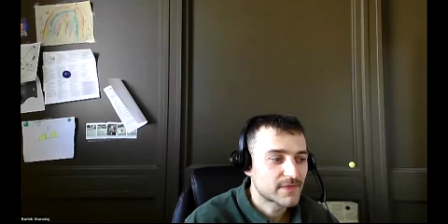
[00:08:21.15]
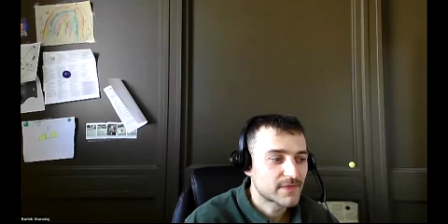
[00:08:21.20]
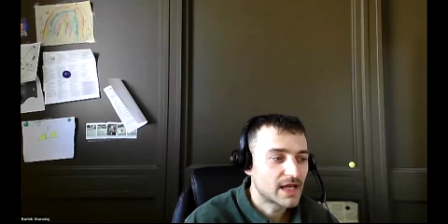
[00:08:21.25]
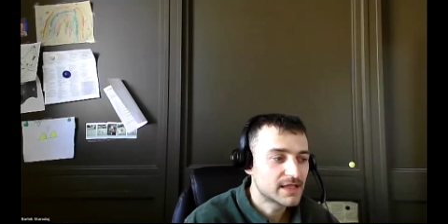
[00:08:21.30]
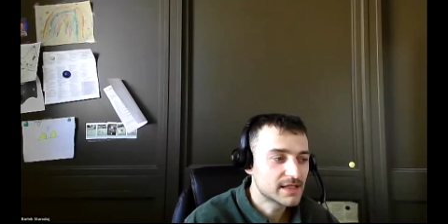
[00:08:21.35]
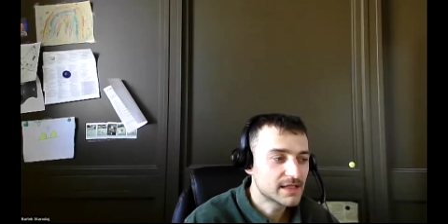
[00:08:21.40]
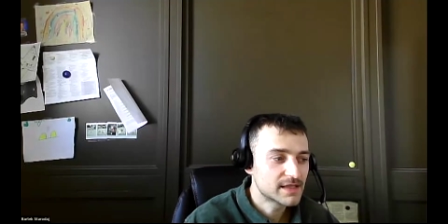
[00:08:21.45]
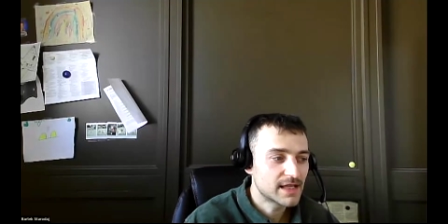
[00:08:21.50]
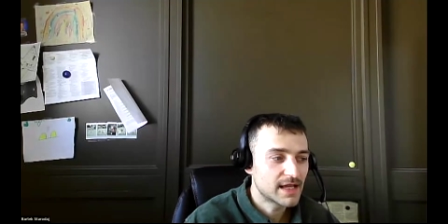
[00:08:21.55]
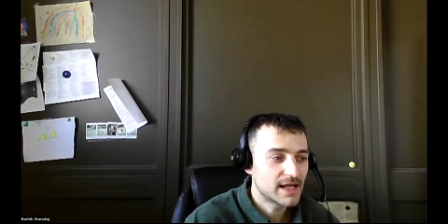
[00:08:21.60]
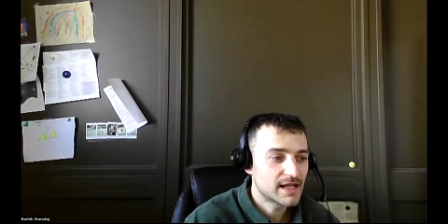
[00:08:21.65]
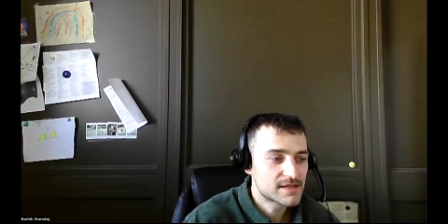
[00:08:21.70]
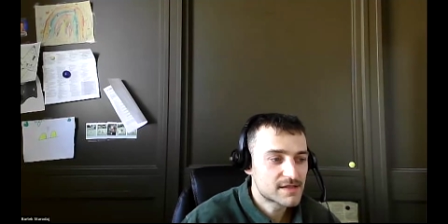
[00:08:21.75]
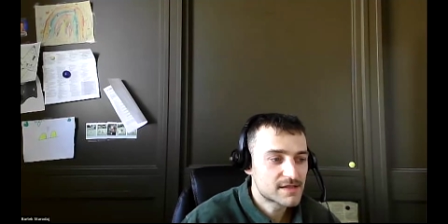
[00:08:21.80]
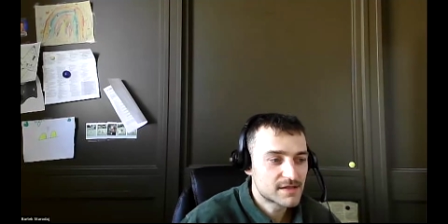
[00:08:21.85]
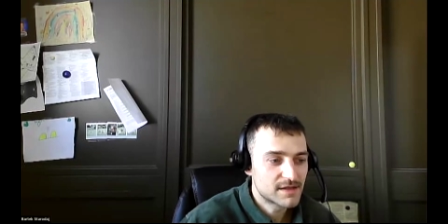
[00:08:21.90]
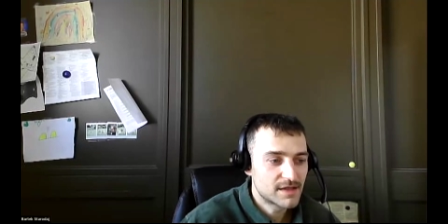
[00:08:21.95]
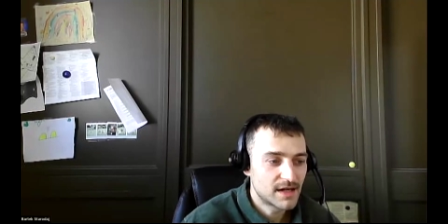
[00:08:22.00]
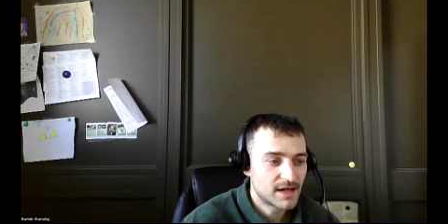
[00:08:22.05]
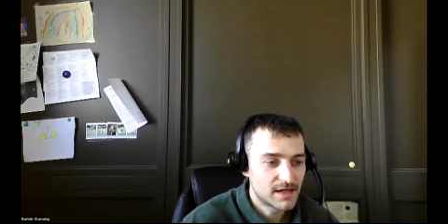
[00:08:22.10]
I think the
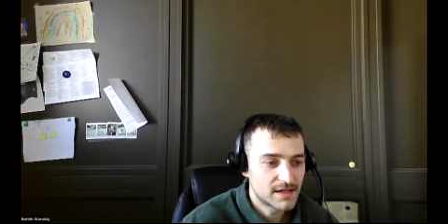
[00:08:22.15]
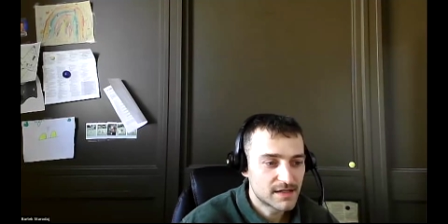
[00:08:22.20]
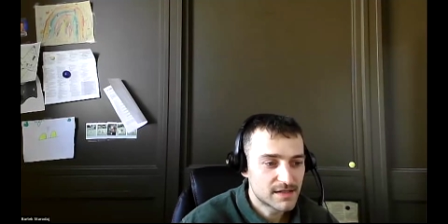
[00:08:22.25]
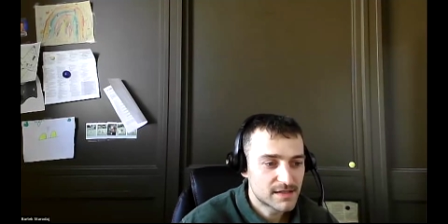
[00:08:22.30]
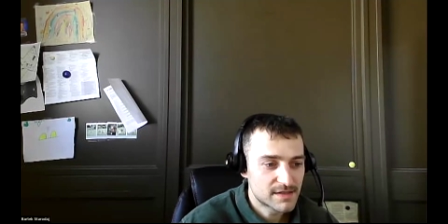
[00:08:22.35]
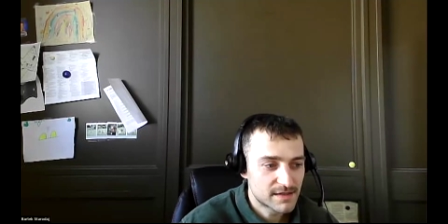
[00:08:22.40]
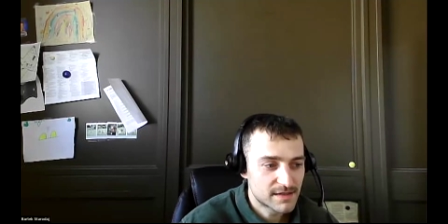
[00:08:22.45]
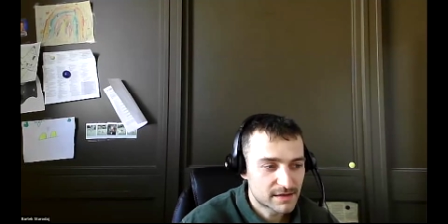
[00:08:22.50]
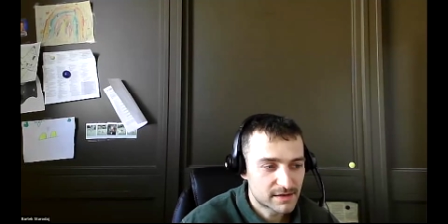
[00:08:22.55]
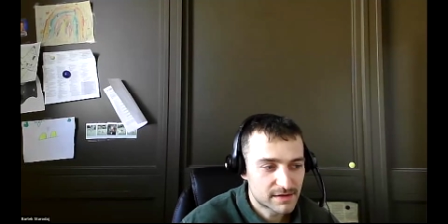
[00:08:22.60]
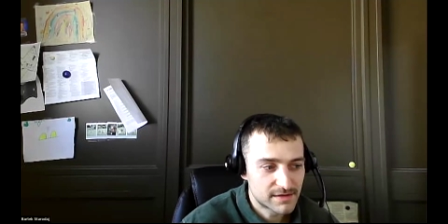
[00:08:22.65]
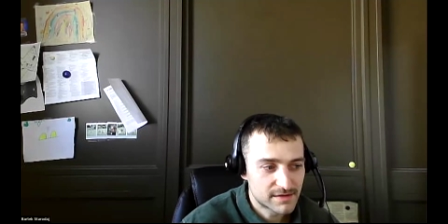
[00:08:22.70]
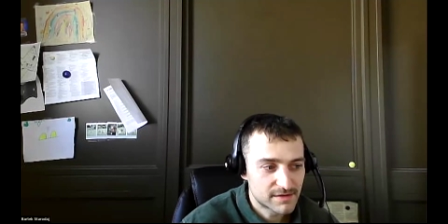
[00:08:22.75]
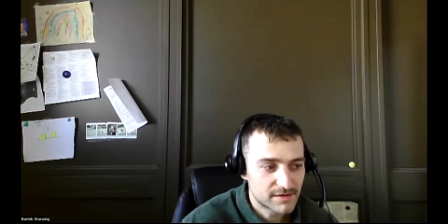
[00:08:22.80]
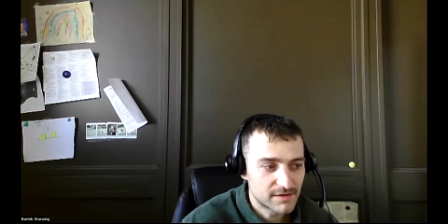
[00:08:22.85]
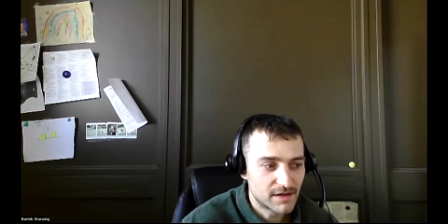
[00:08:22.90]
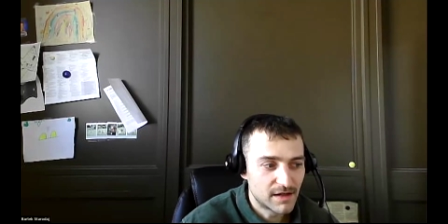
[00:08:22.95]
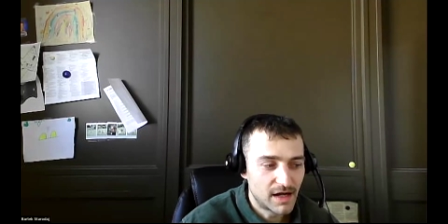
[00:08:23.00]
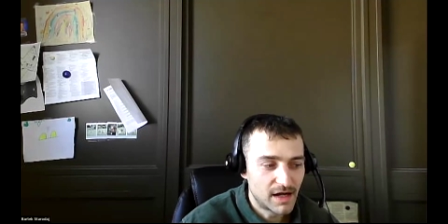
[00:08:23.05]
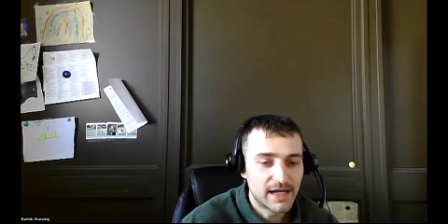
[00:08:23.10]
answer there is it's
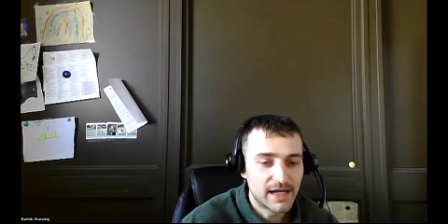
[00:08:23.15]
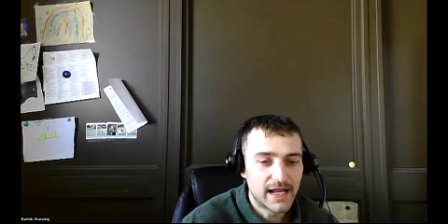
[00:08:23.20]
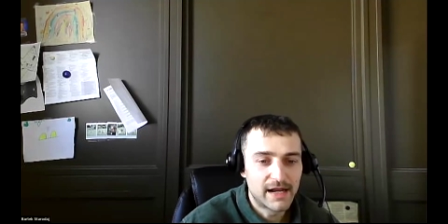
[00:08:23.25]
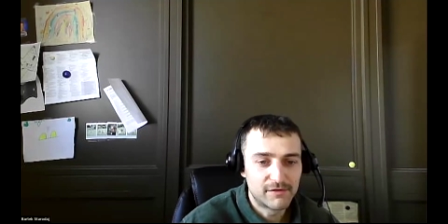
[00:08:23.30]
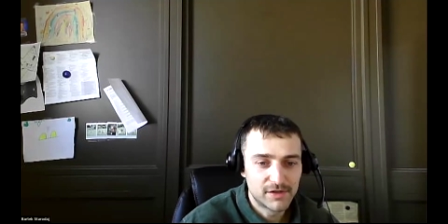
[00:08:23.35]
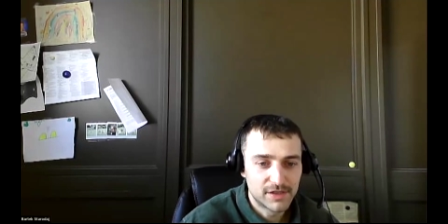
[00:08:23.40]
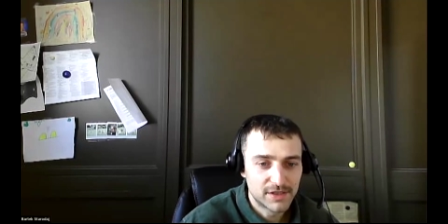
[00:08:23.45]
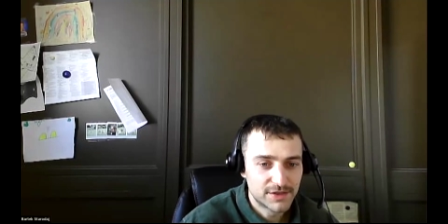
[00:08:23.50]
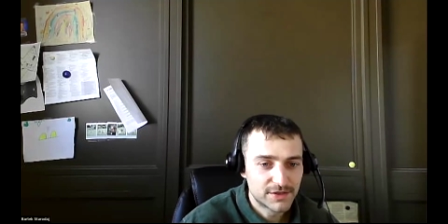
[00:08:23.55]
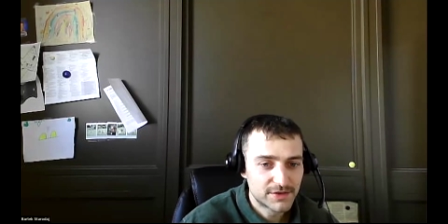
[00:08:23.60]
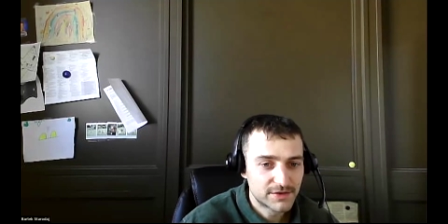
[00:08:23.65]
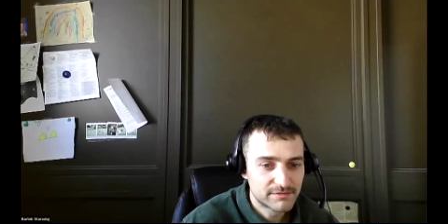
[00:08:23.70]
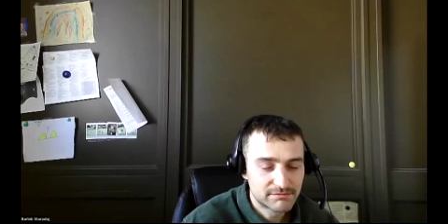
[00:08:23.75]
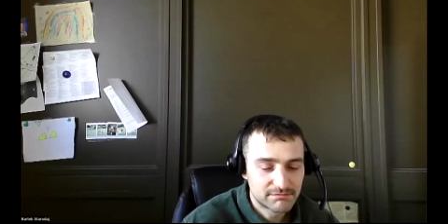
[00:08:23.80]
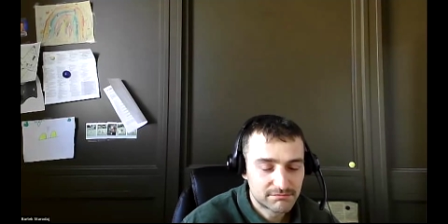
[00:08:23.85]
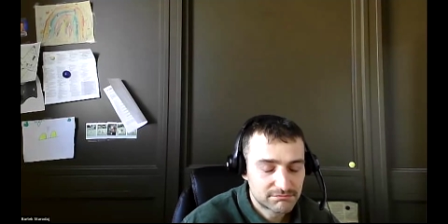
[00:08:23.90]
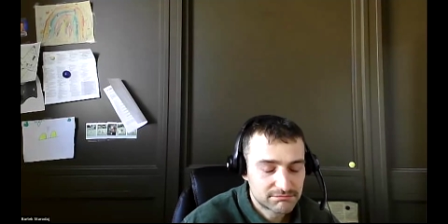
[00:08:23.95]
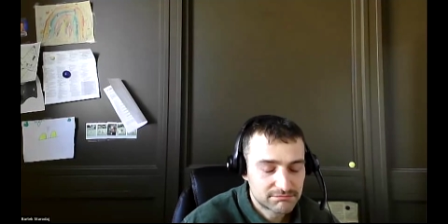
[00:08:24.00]
on average.